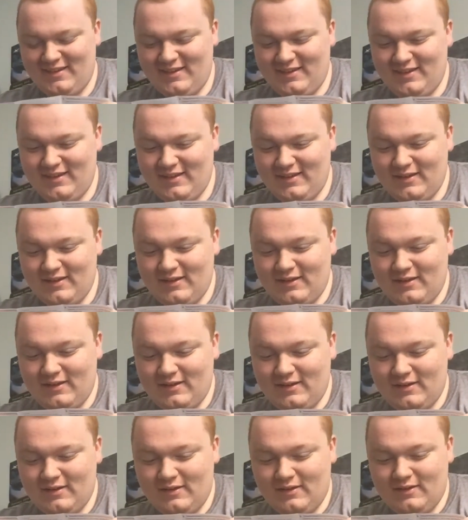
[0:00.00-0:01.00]

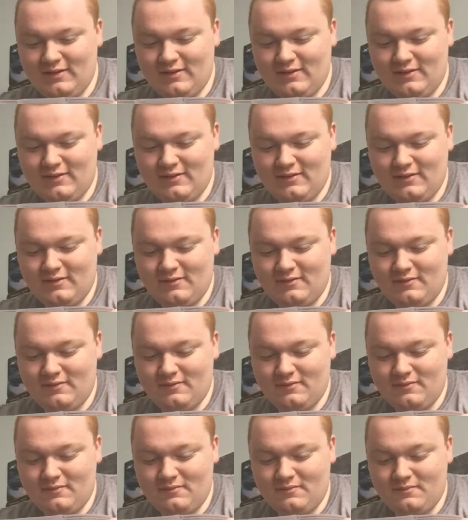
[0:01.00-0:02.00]

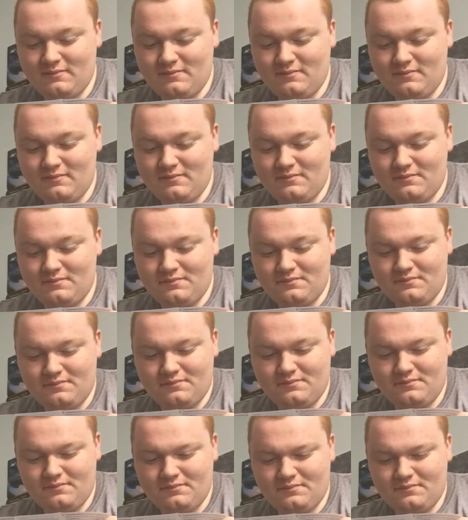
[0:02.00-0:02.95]
Nobody speaks.